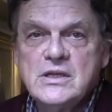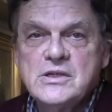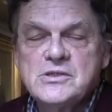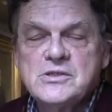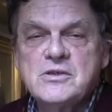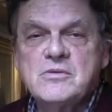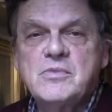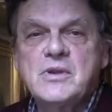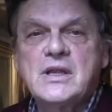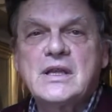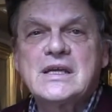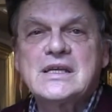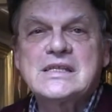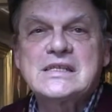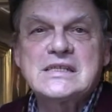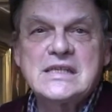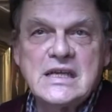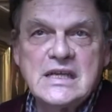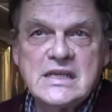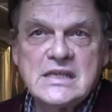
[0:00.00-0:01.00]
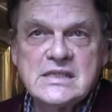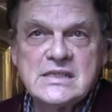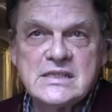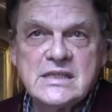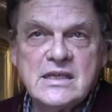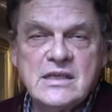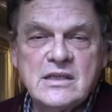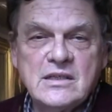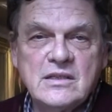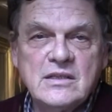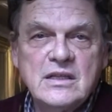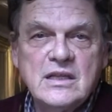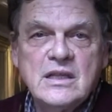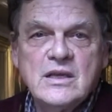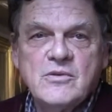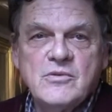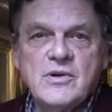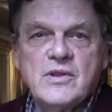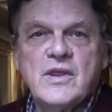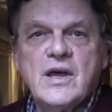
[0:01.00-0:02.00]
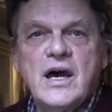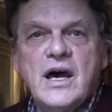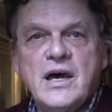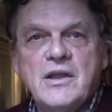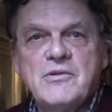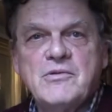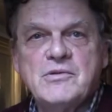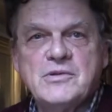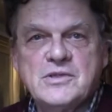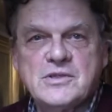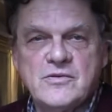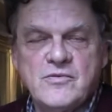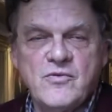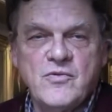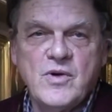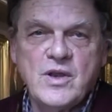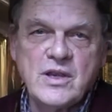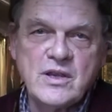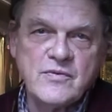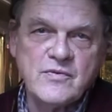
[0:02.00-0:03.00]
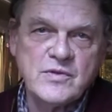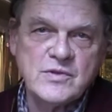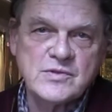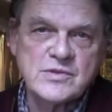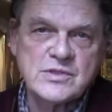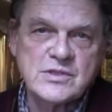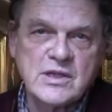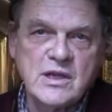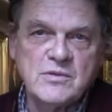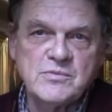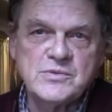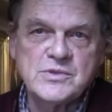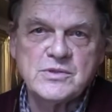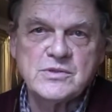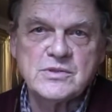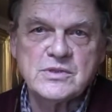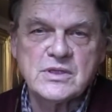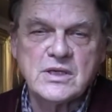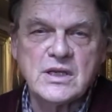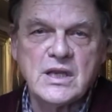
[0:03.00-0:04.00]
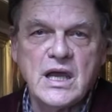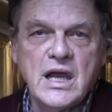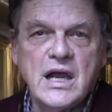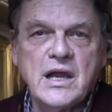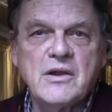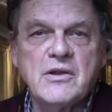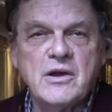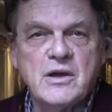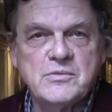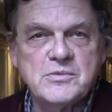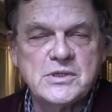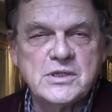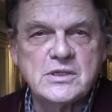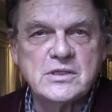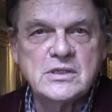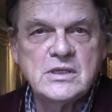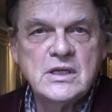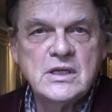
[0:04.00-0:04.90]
Should be an exciting sale with hundreds of wonderful sculptures and art objects